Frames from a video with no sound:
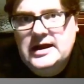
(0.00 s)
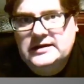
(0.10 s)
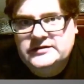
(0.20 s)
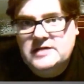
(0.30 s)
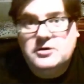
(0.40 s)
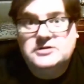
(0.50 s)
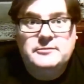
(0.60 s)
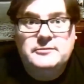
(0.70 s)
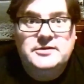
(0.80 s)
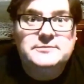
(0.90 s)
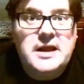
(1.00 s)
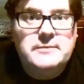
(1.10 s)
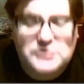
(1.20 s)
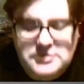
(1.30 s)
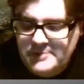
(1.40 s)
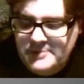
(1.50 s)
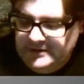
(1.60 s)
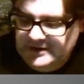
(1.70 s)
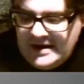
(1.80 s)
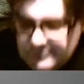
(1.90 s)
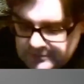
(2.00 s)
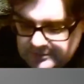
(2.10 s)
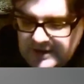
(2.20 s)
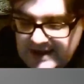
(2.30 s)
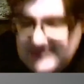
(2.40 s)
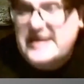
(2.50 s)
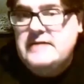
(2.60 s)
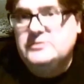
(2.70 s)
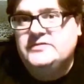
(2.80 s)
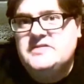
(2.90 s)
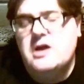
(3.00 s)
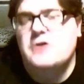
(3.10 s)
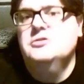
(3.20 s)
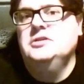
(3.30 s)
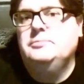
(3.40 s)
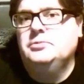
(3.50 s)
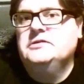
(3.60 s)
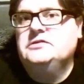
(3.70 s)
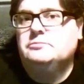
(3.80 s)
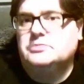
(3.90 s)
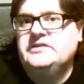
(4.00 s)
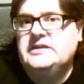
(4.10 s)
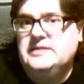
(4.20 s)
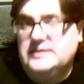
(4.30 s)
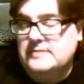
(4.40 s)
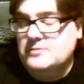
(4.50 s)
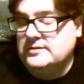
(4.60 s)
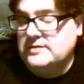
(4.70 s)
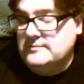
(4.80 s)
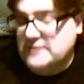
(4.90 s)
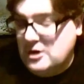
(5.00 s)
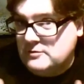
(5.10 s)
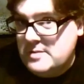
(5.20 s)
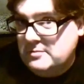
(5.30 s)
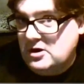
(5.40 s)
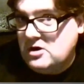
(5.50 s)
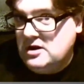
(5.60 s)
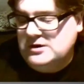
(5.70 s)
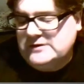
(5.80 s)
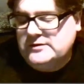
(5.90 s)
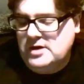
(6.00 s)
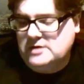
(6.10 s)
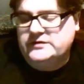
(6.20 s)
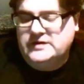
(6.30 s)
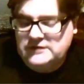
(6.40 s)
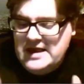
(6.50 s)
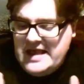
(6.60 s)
So he rocked up with his MacBook, opened it up, and he was the only person presenting. And remember, Lachlan works for Microsoft.